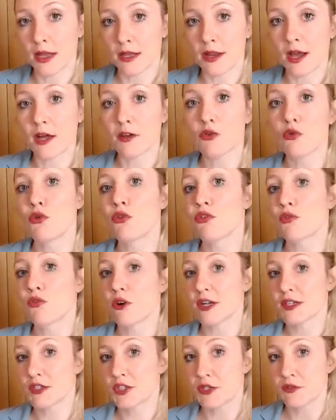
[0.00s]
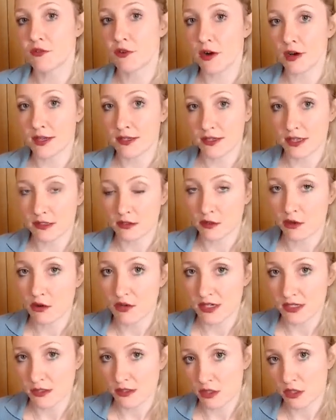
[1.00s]
unauthorized device has
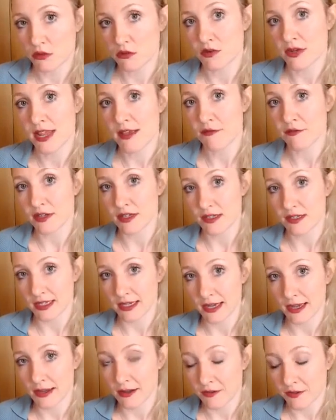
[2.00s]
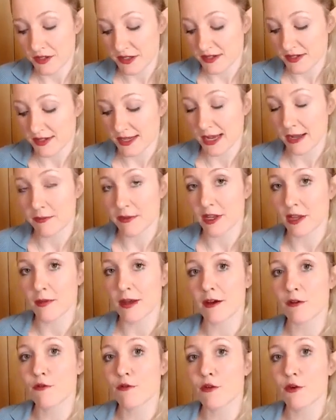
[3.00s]
logged into your Netflix account. This is happening
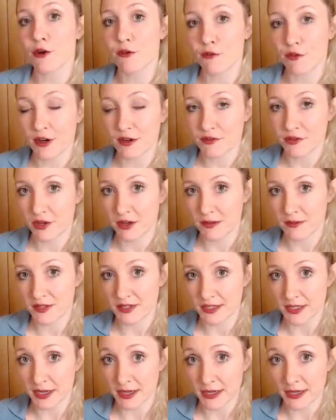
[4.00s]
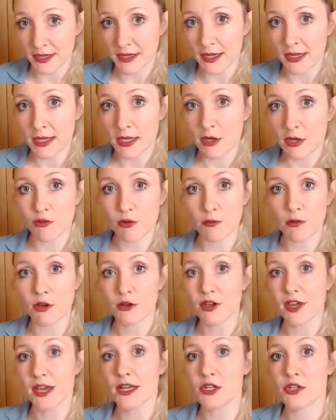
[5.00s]
about 4 to 5 times a day from
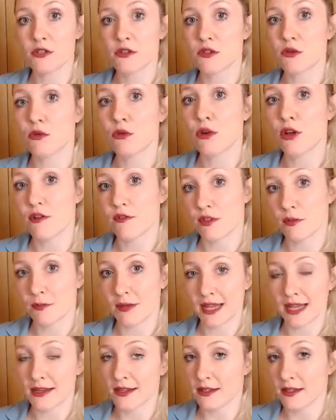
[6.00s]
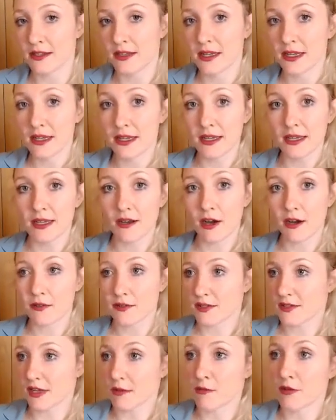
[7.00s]
locations all over the planet.
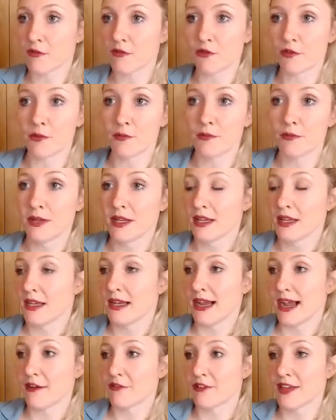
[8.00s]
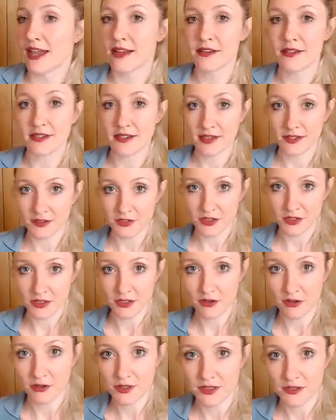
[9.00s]
Someone from Afghanistan's just
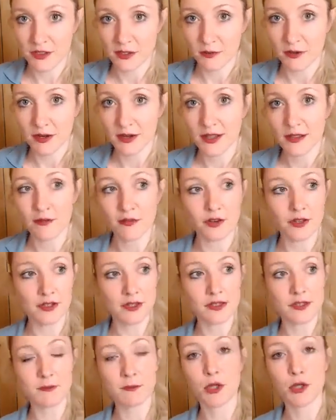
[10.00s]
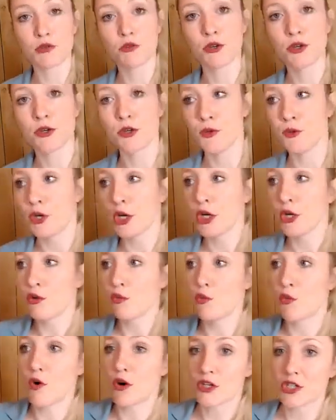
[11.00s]
logged into my Netflix, Peru,
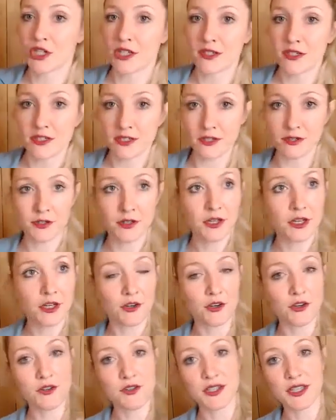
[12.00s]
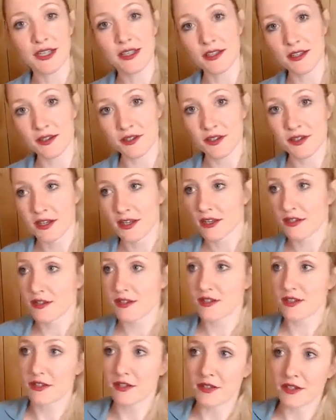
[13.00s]
Washington, New Zealand,
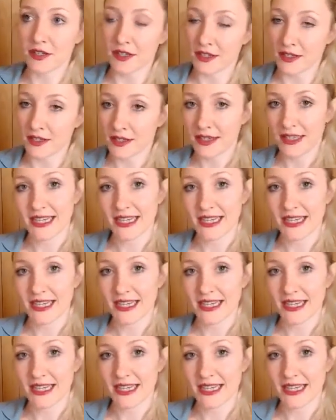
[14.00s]
Sydney,